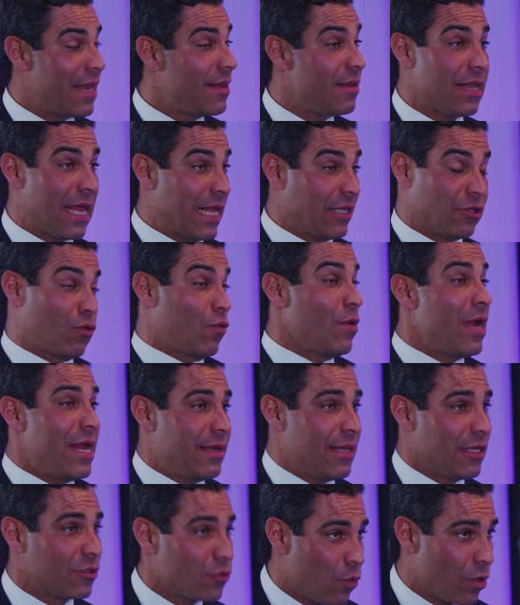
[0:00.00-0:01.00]
and that's great
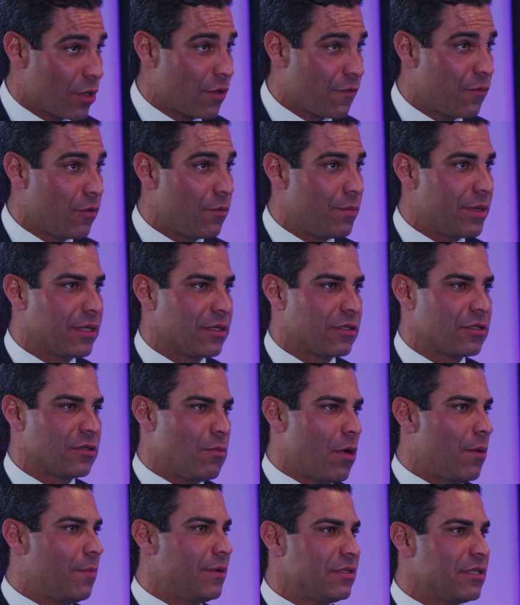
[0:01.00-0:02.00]
and that's wonderful because
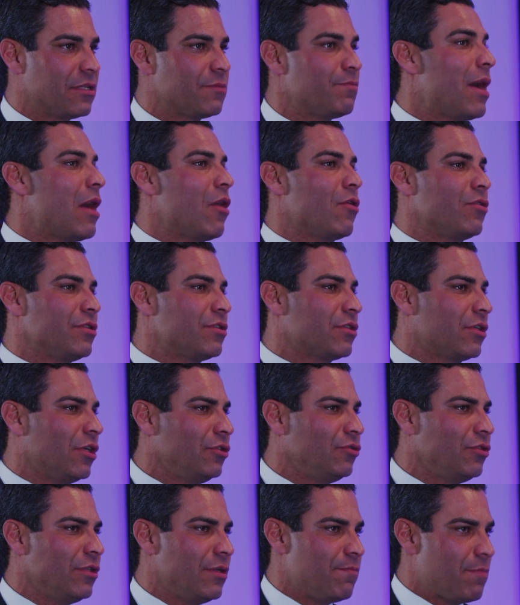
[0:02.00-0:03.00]
small business powers this
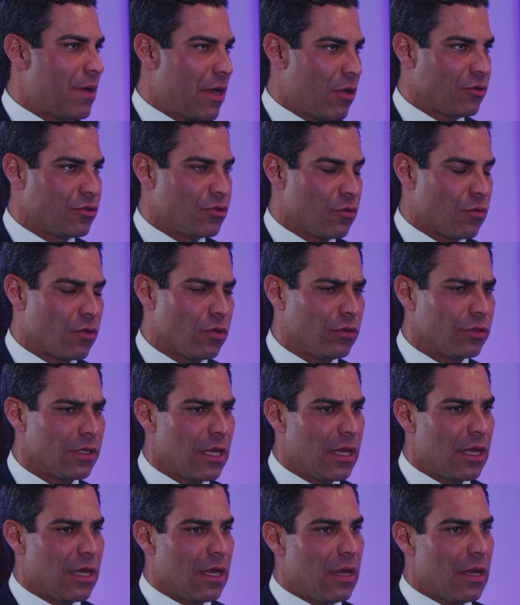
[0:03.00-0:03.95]
country and powers the world.